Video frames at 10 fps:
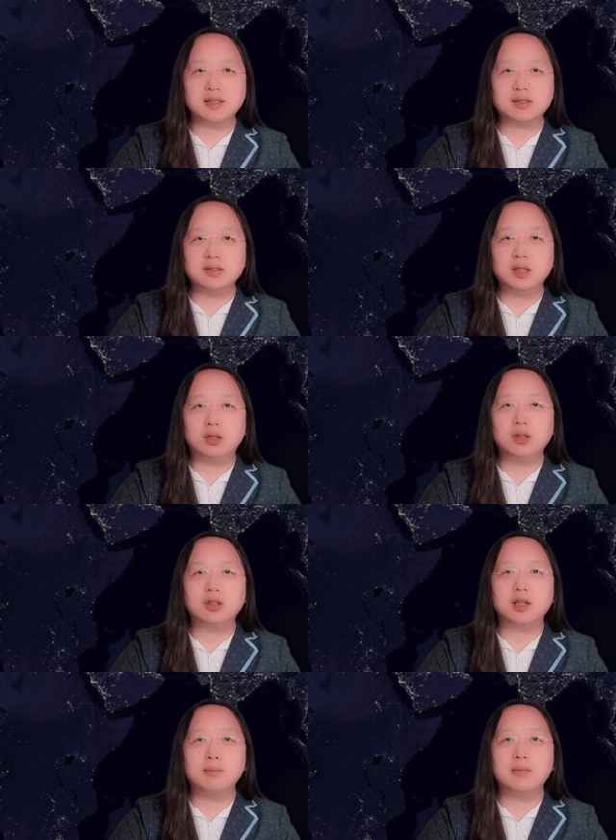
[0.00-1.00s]
is no
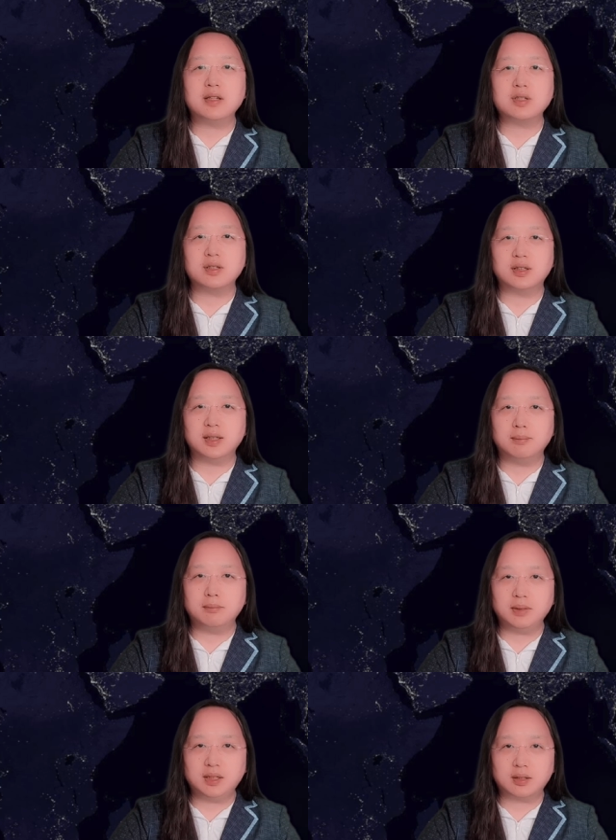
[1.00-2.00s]
longer measured
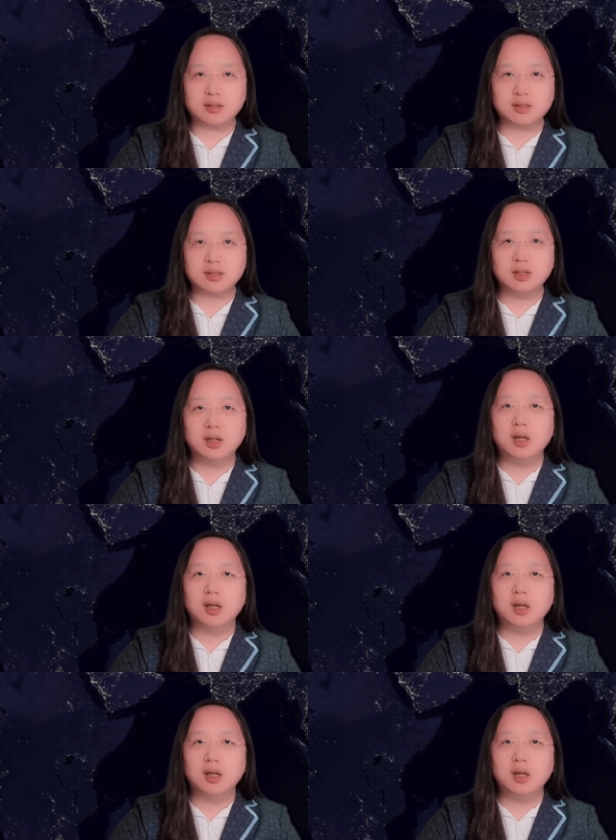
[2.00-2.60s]
in meters,